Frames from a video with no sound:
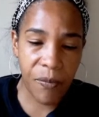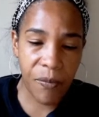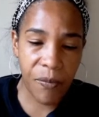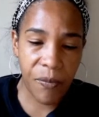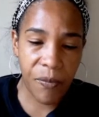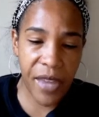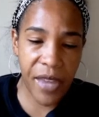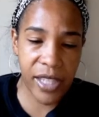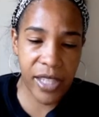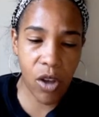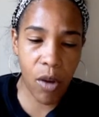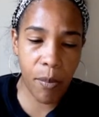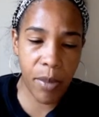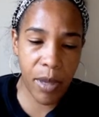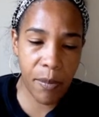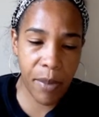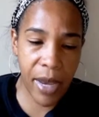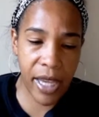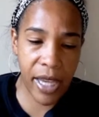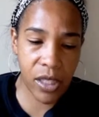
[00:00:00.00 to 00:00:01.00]
That's going to
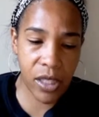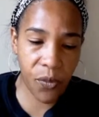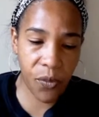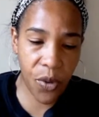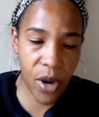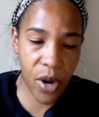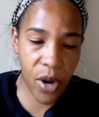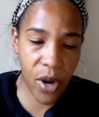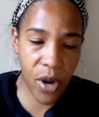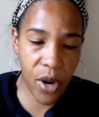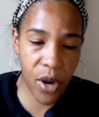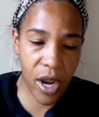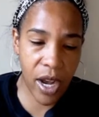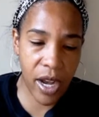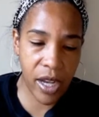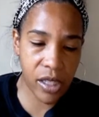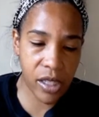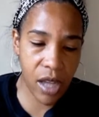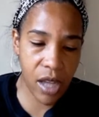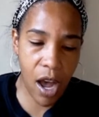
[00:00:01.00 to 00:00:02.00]
be best for us.